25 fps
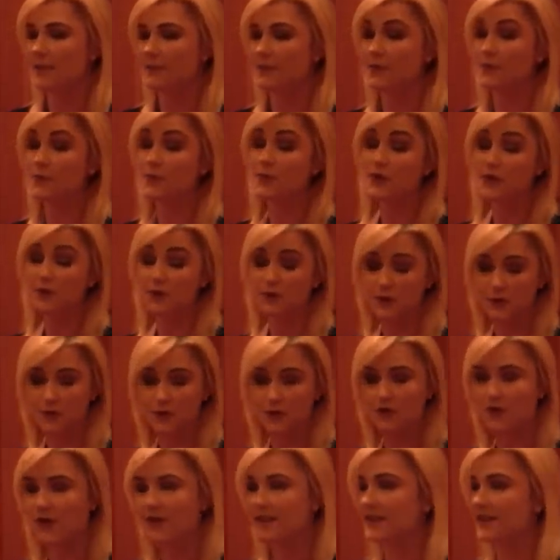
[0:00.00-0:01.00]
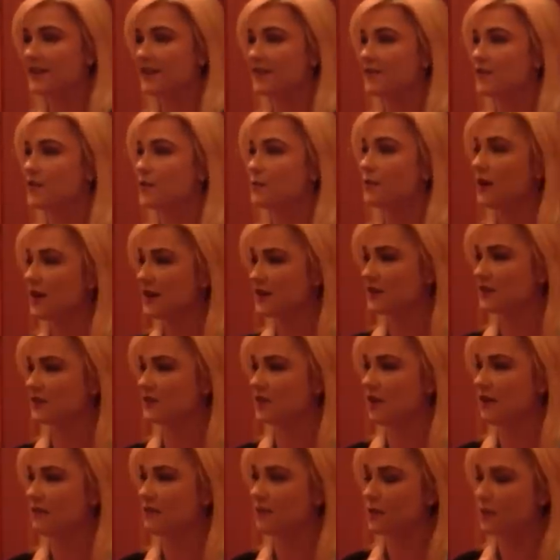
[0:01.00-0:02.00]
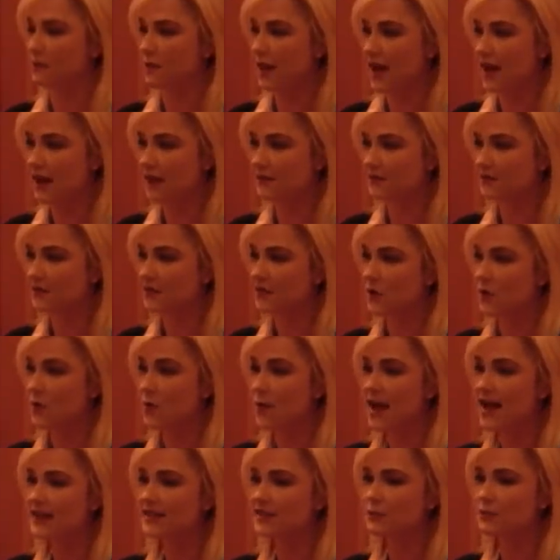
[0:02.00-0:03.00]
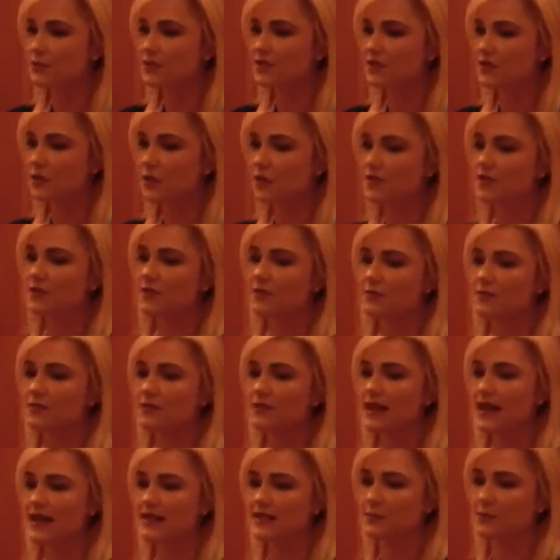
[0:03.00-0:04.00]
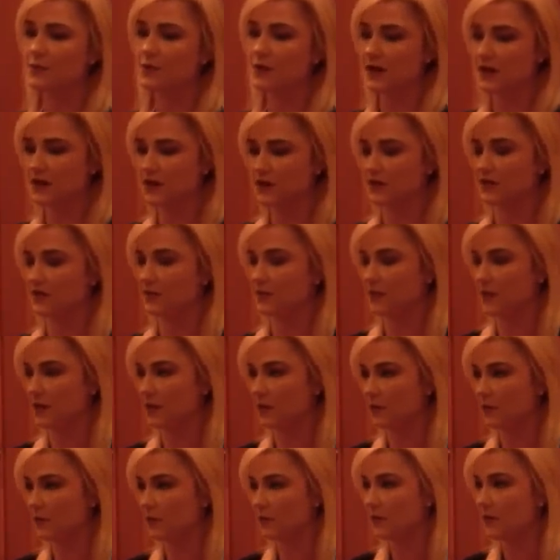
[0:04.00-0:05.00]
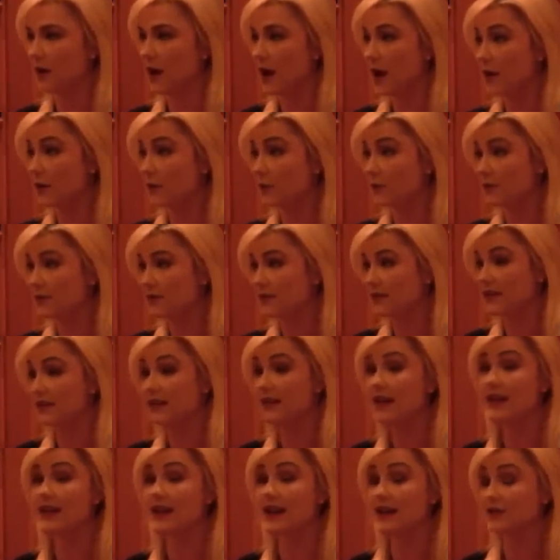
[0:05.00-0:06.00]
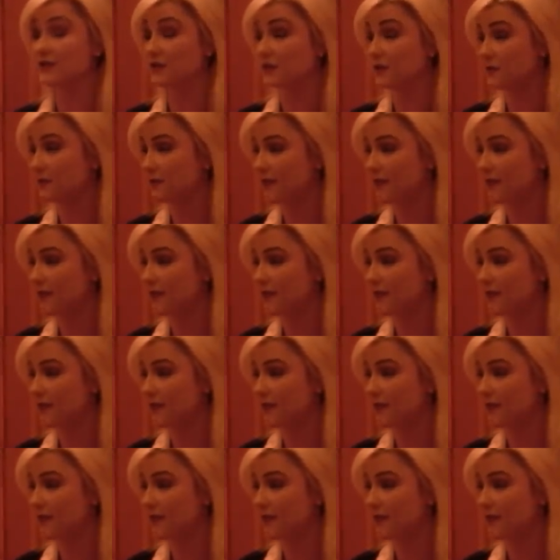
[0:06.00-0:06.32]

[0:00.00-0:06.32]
for producers trying to get their projects off the ground. So as a result of less productions being greenlit and actually